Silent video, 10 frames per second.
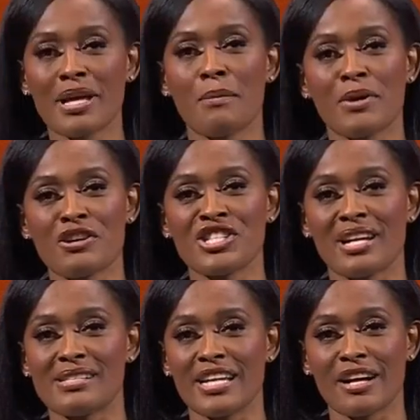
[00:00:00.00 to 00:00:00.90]
Laimbeer
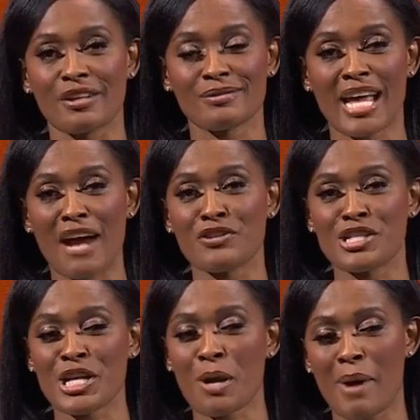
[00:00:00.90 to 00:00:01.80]
shed a tear after
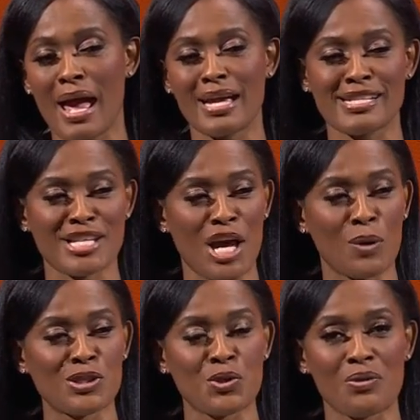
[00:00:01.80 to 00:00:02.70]
tearing my
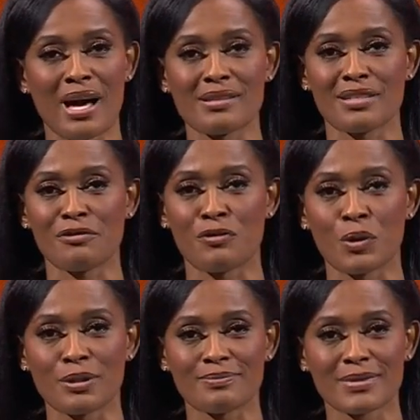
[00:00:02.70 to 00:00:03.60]
ACL in
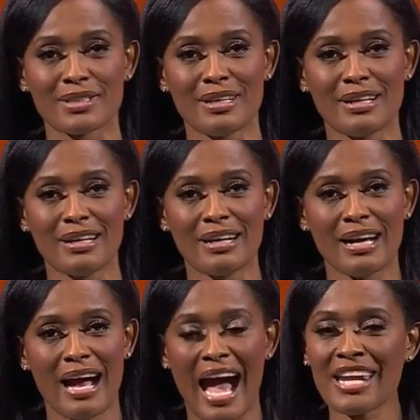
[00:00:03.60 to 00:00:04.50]
2004.
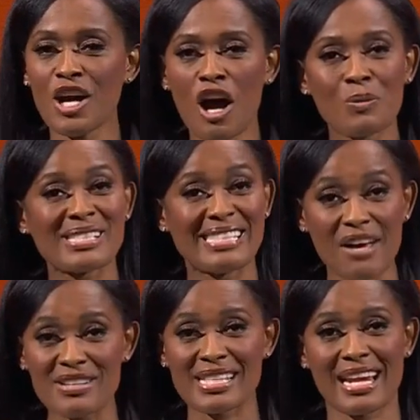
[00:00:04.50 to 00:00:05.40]
I know I was
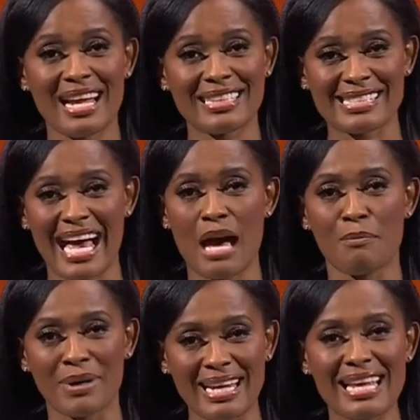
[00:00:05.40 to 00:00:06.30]
devastated at the
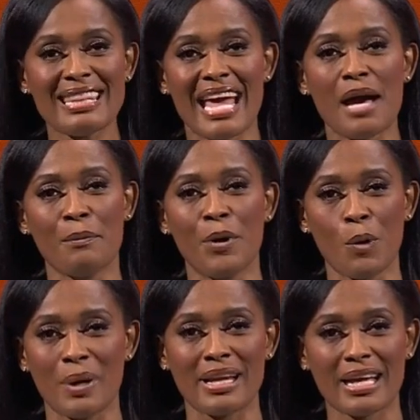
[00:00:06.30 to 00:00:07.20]
time, but in that
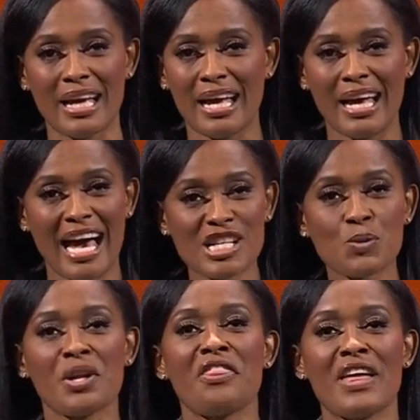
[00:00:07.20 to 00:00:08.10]
moment, I
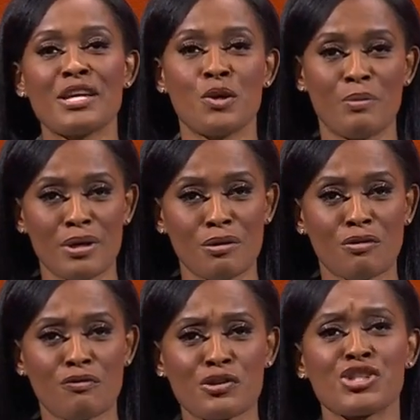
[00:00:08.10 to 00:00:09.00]
just want to thank you, Bill,
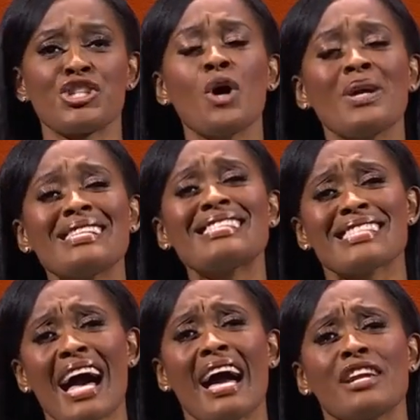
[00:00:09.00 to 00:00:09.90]
for showing a
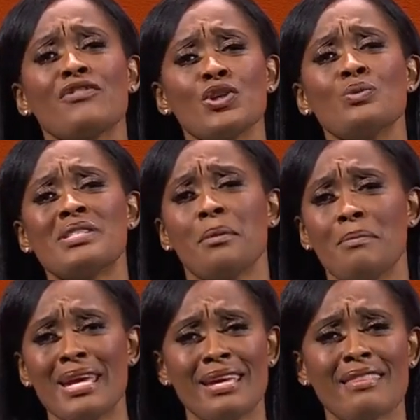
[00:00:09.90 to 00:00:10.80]
side of you to
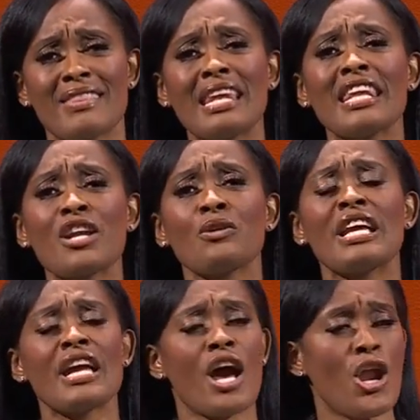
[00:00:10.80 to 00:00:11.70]
me that
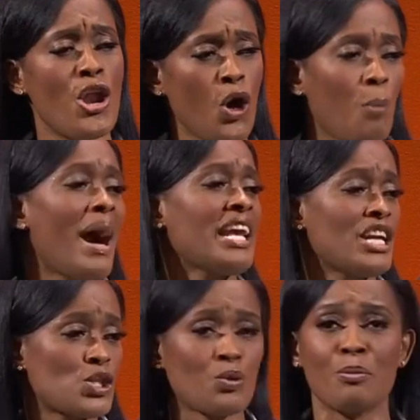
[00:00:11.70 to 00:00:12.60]
literally nobody
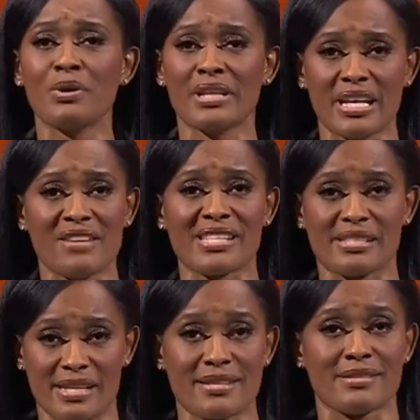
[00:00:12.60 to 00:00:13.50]
in this room believes
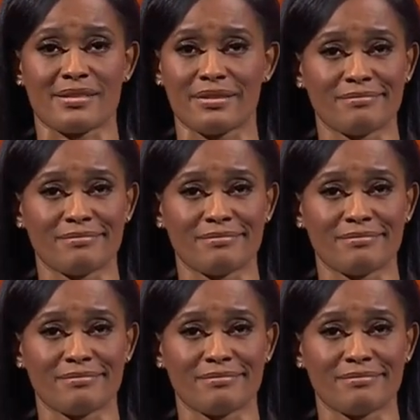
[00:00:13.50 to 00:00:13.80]
exists.